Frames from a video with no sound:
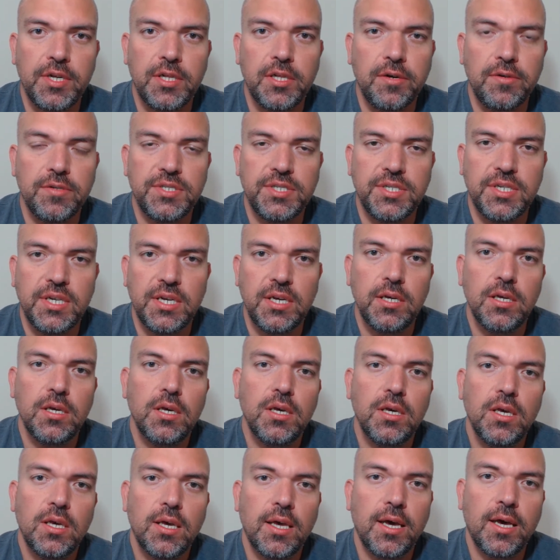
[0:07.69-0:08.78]
Losey,
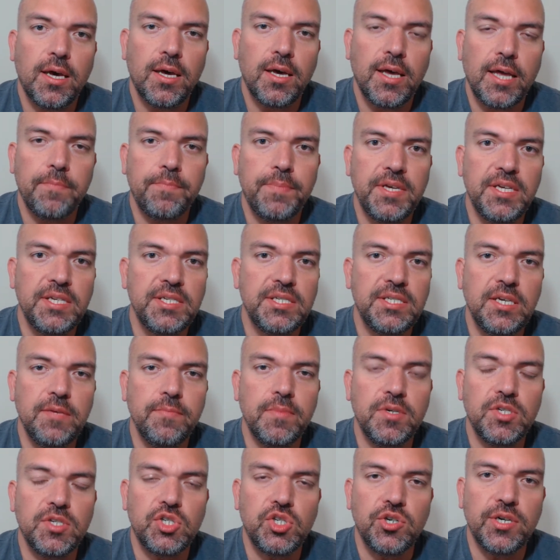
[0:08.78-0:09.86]
NPC
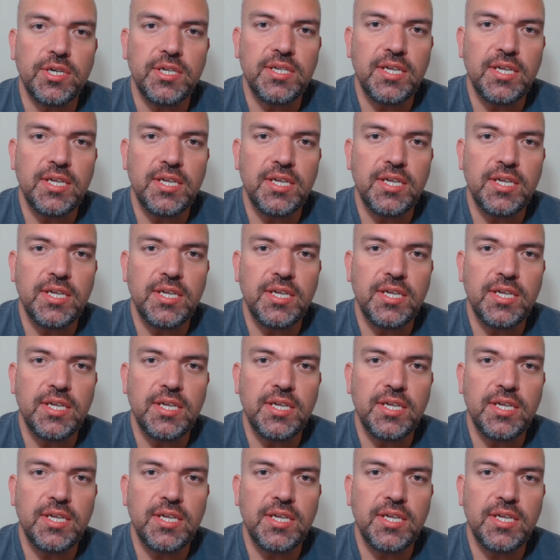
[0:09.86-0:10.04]
Mr.